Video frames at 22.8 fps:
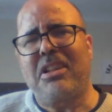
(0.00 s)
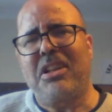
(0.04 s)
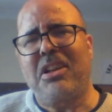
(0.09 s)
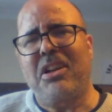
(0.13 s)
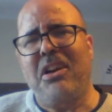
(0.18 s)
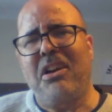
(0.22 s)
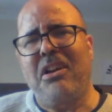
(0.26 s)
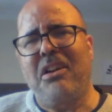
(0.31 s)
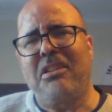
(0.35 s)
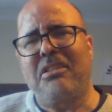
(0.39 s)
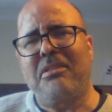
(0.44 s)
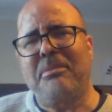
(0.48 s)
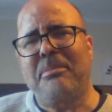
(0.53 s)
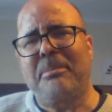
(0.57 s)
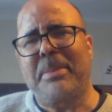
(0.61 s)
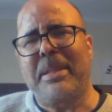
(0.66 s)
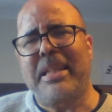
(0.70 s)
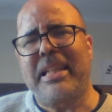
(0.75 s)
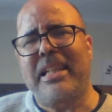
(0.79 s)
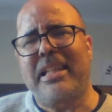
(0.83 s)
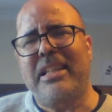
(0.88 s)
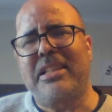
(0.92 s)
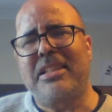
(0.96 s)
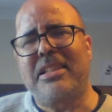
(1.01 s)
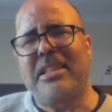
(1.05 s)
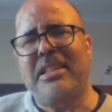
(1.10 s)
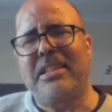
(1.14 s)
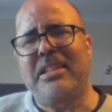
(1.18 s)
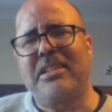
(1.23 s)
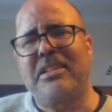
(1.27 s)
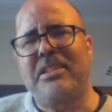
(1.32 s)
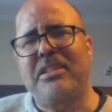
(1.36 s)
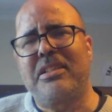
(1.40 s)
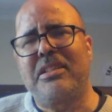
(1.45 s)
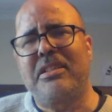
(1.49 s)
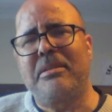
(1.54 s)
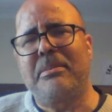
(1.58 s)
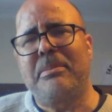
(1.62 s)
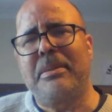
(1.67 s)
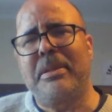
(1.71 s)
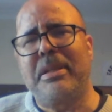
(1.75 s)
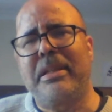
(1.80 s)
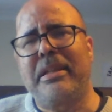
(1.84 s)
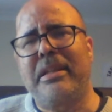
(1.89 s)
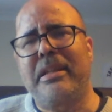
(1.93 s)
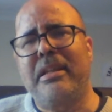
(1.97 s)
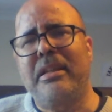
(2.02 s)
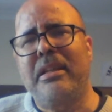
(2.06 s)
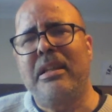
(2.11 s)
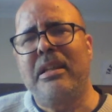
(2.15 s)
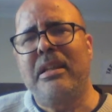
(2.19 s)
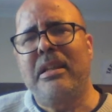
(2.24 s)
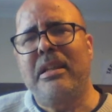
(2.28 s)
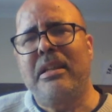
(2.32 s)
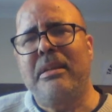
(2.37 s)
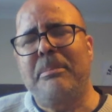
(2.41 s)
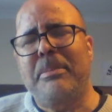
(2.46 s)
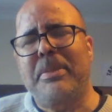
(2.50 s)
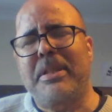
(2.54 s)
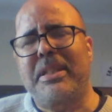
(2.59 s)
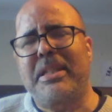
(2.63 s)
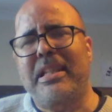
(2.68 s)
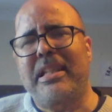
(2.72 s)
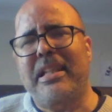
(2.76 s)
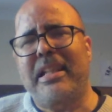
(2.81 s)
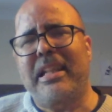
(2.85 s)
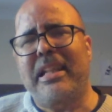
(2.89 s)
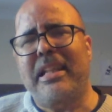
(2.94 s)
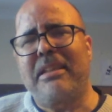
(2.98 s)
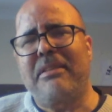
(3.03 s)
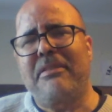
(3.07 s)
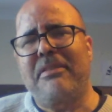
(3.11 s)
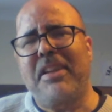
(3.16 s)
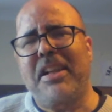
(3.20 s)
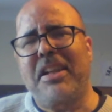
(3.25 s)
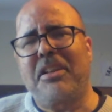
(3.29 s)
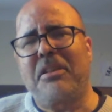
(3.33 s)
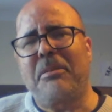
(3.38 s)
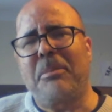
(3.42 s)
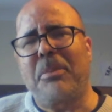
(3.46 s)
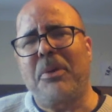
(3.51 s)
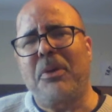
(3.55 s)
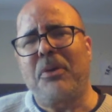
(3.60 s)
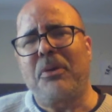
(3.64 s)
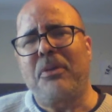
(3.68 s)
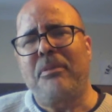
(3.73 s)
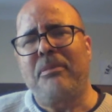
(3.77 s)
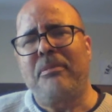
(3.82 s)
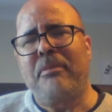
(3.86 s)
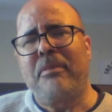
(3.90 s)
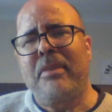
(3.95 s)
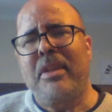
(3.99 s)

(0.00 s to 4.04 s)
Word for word: can't be considered to be particularly valuable.